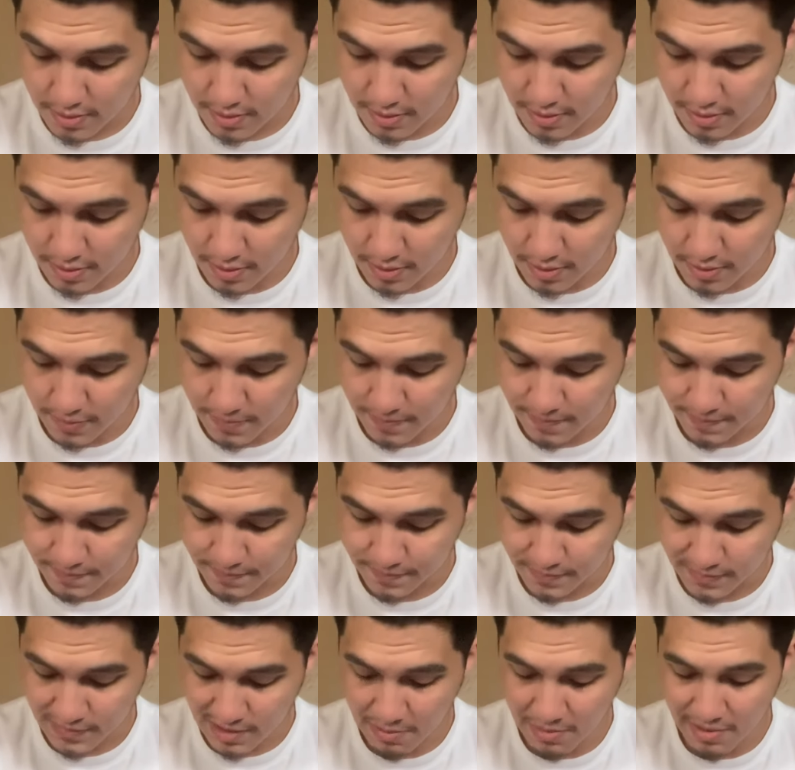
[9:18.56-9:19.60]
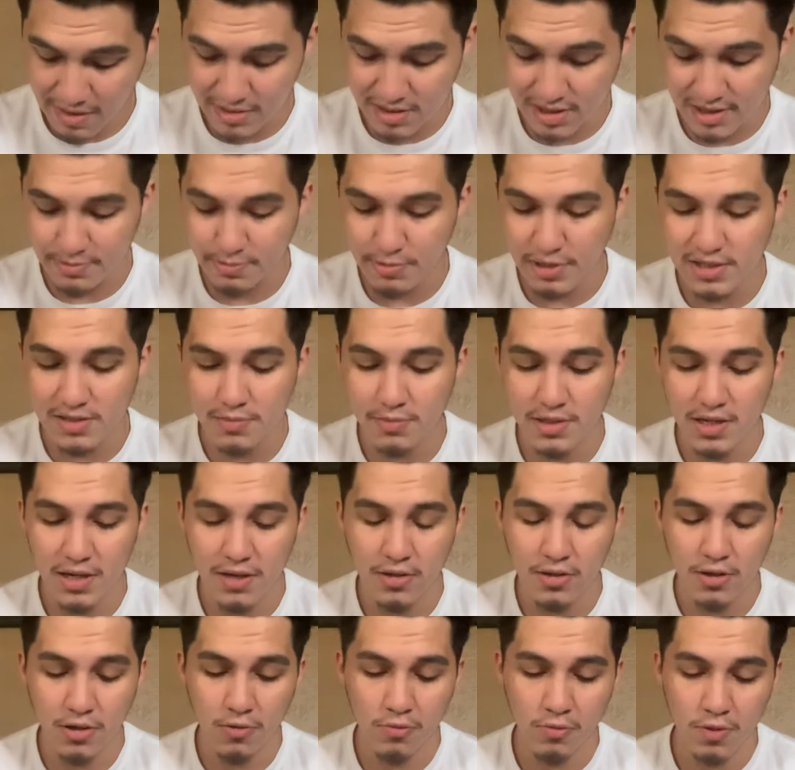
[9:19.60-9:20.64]
Yeah. I'm gonna have to spray some of
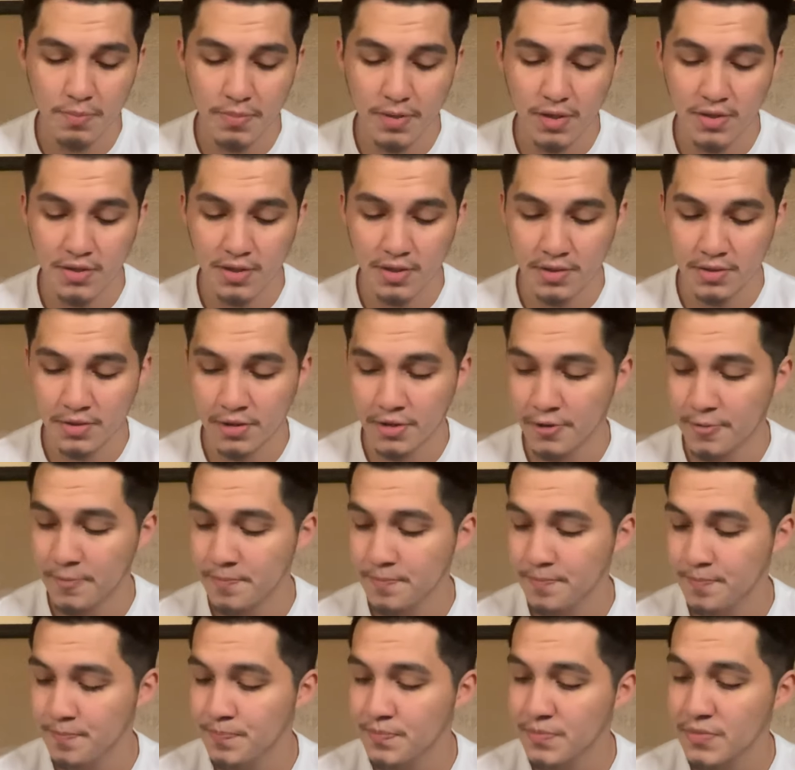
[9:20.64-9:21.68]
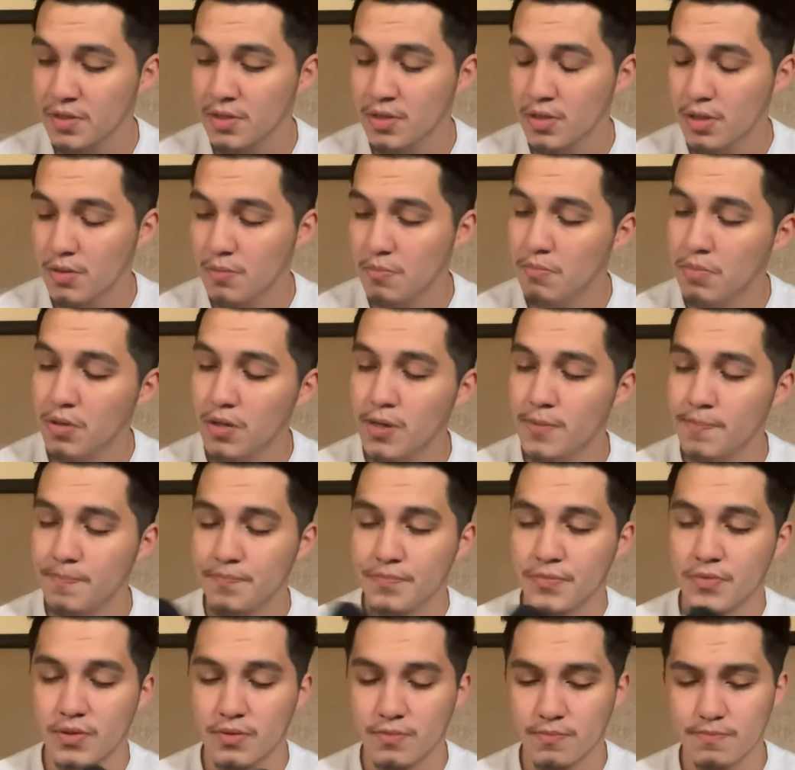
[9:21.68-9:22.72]
that um repellent on there. But
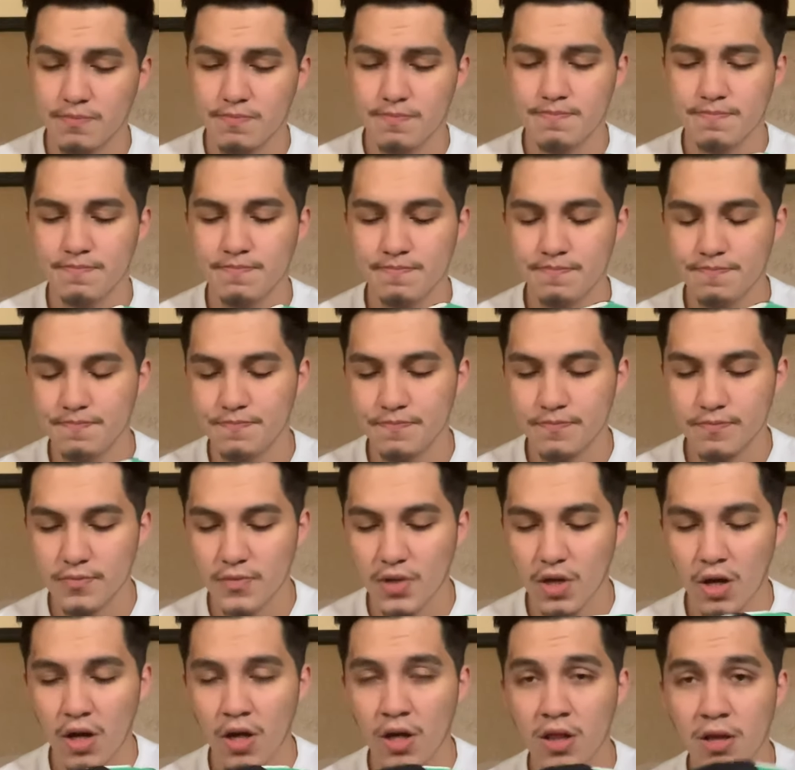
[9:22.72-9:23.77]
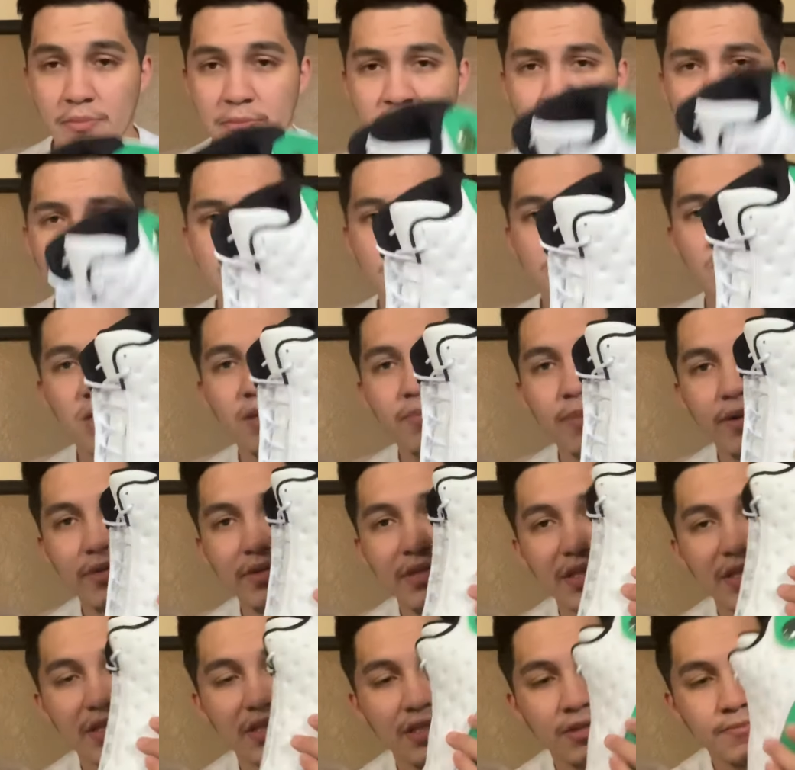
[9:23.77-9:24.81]
uh let me know what you think about
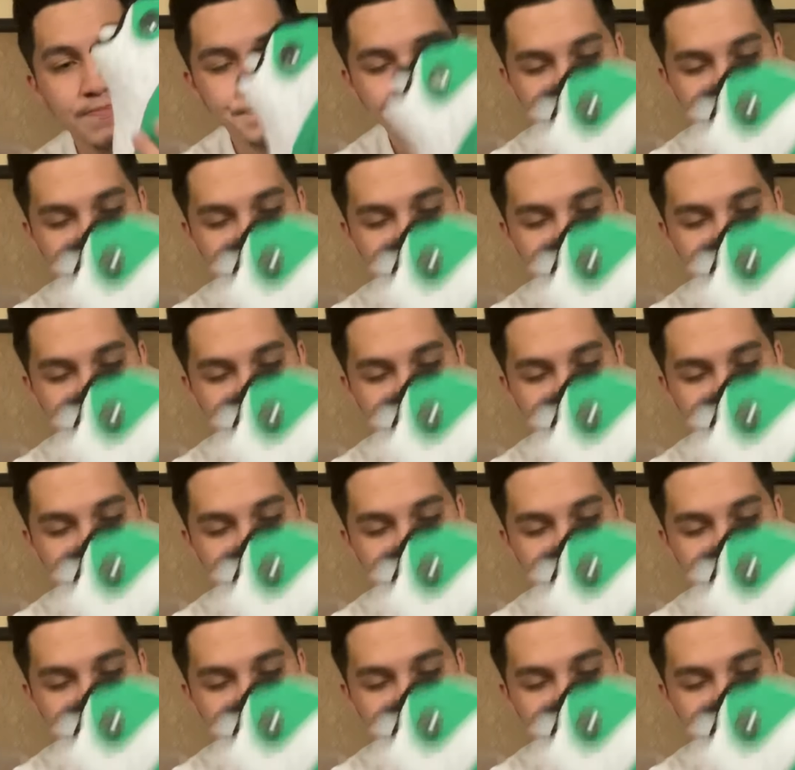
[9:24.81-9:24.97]
these.